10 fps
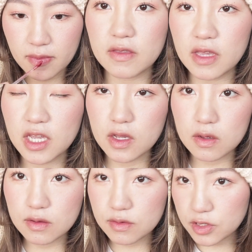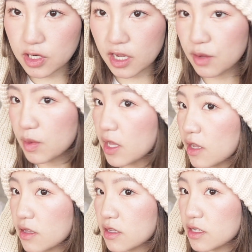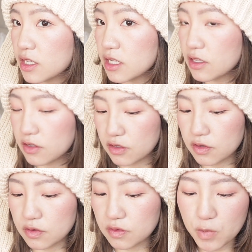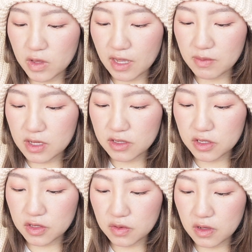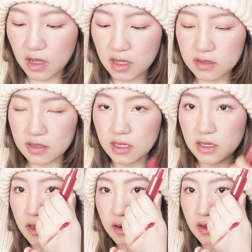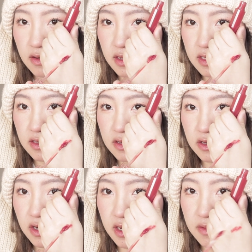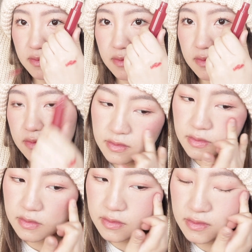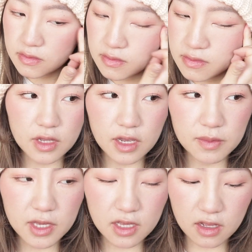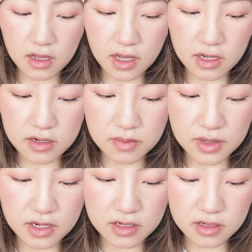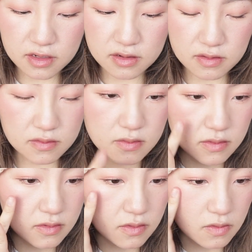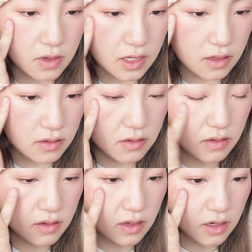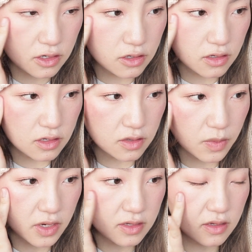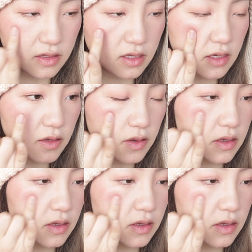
I think, should I apply it on the cheeks too? Would that be too glossy? I don't know, let's try. I mean, it kind of blended well, actually, surprisingly.